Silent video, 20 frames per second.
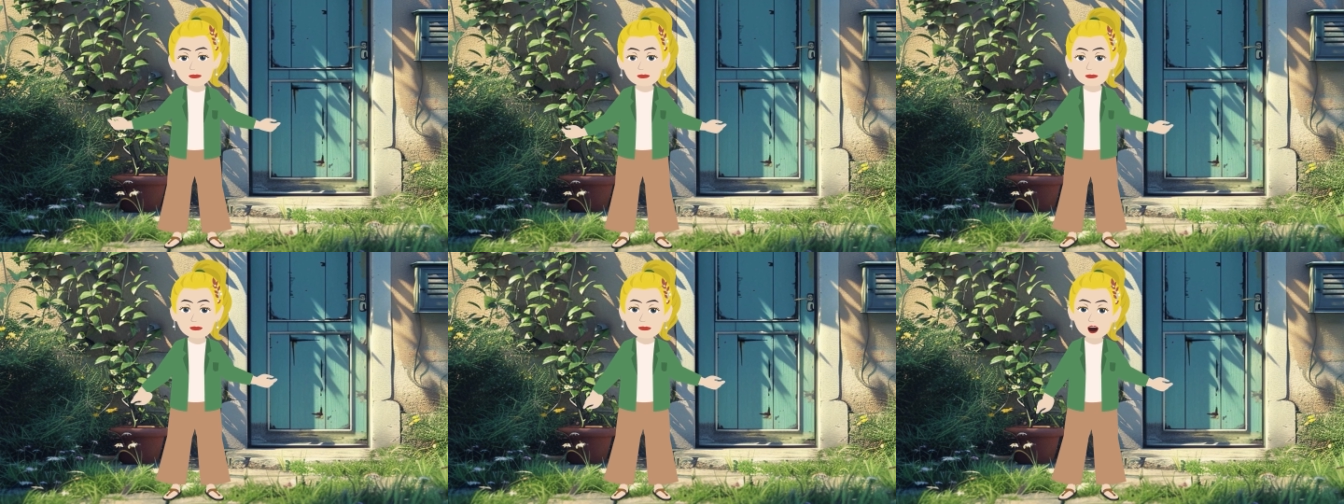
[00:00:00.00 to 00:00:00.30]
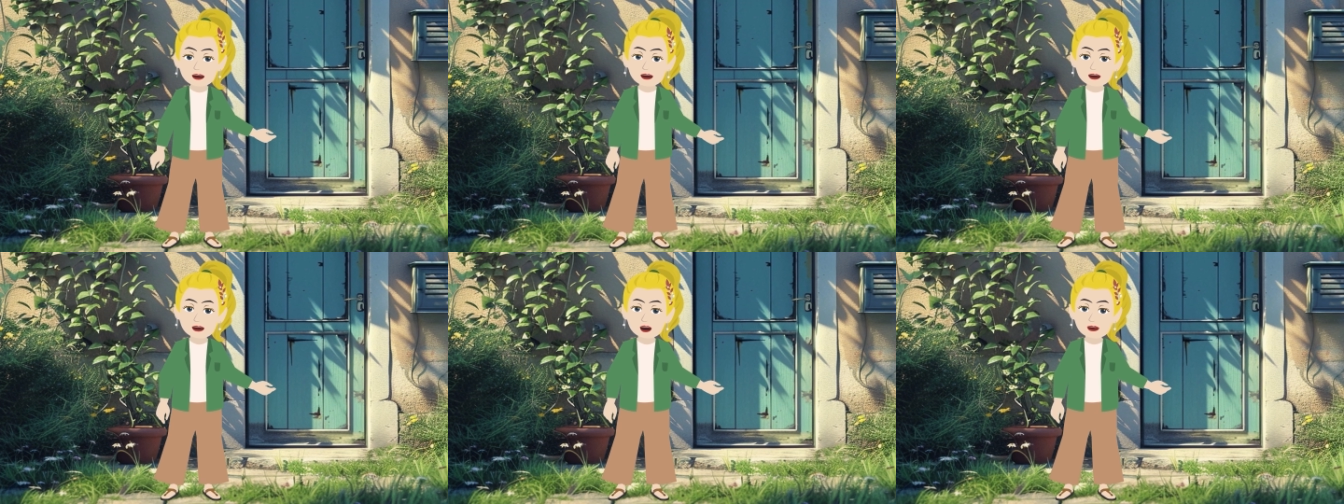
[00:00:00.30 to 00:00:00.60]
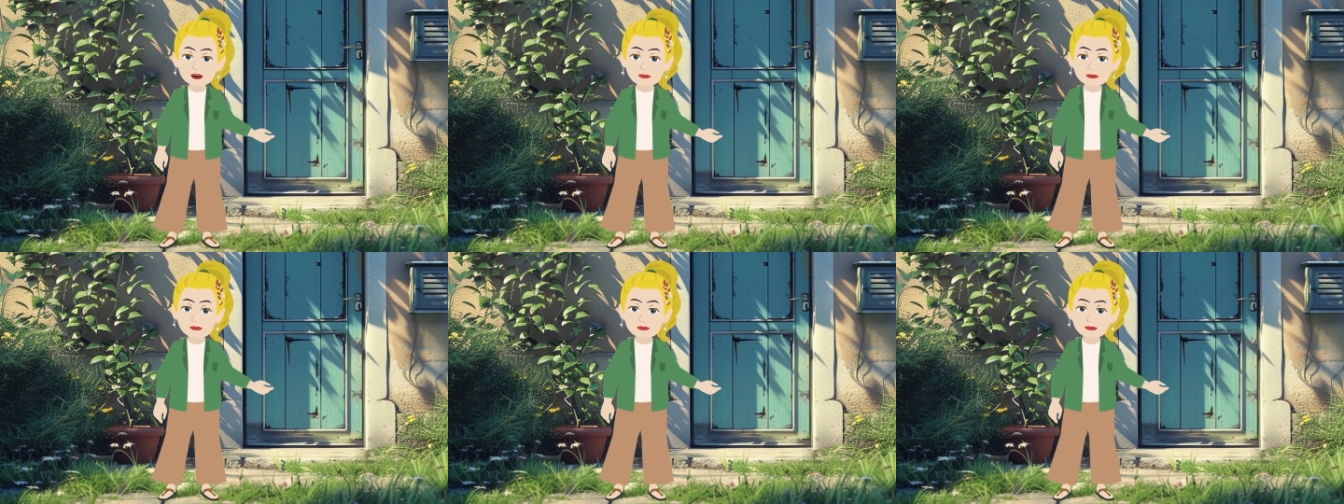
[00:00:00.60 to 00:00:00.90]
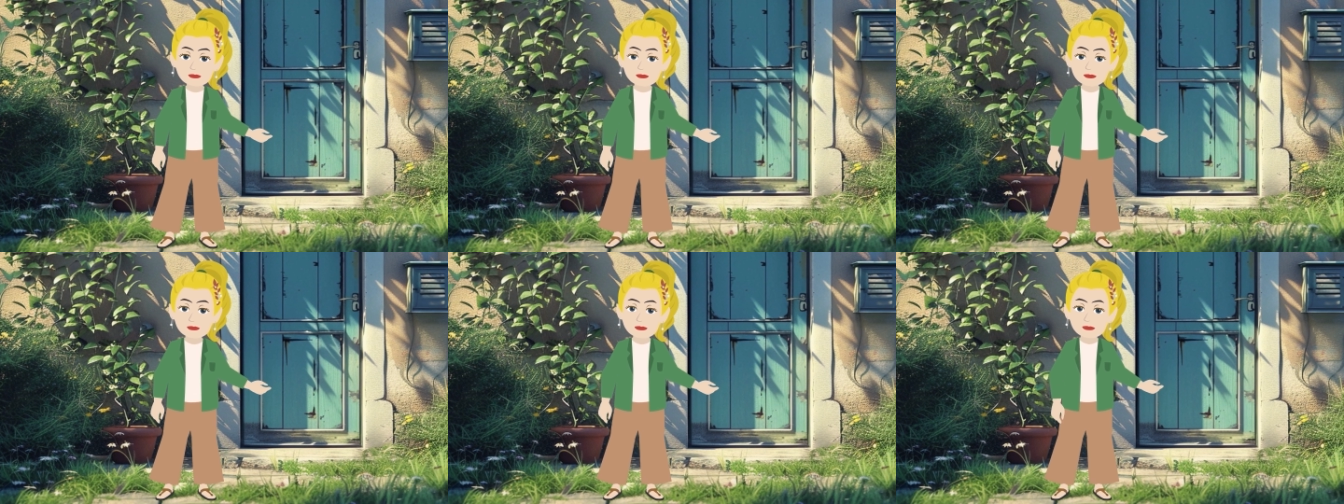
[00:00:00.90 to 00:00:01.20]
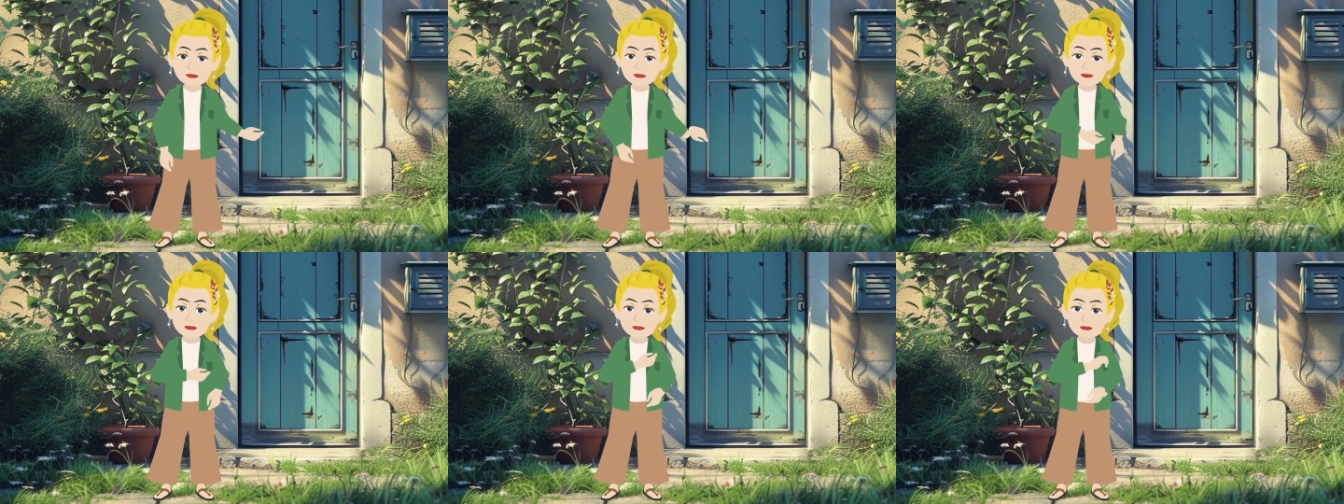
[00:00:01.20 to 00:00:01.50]
Do you agree?
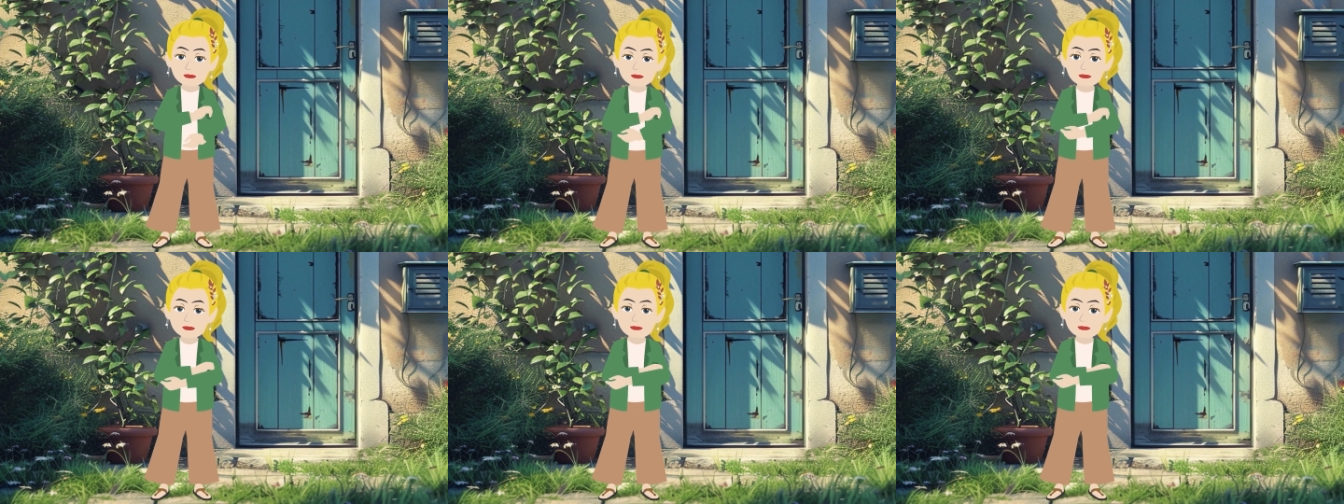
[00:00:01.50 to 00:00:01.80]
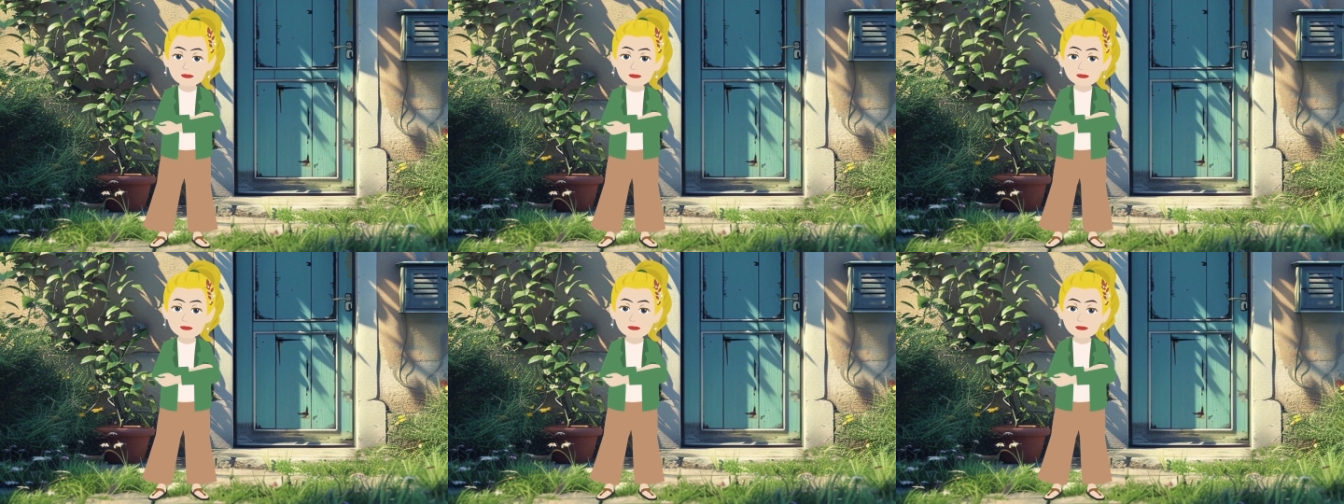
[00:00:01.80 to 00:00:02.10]
Yes.